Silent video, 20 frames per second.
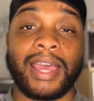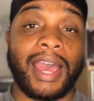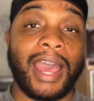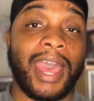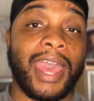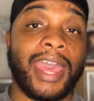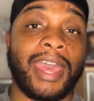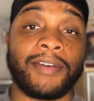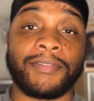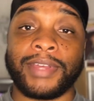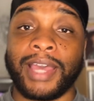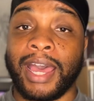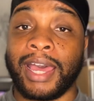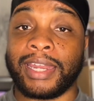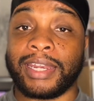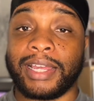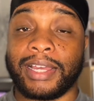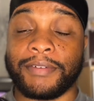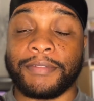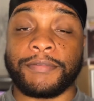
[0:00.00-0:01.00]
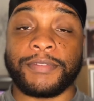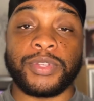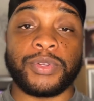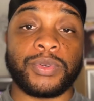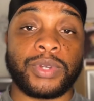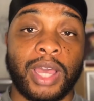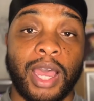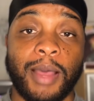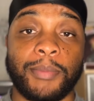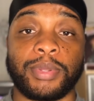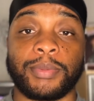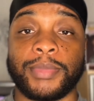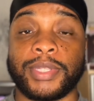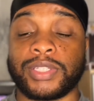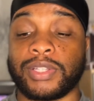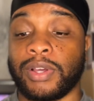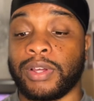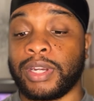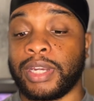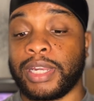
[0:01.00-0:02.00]
I have got a few compliments
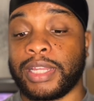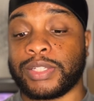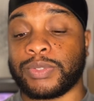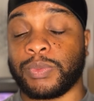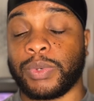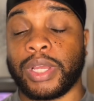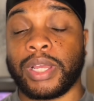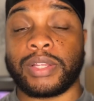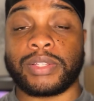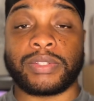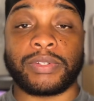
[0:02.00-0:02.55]
on it as well.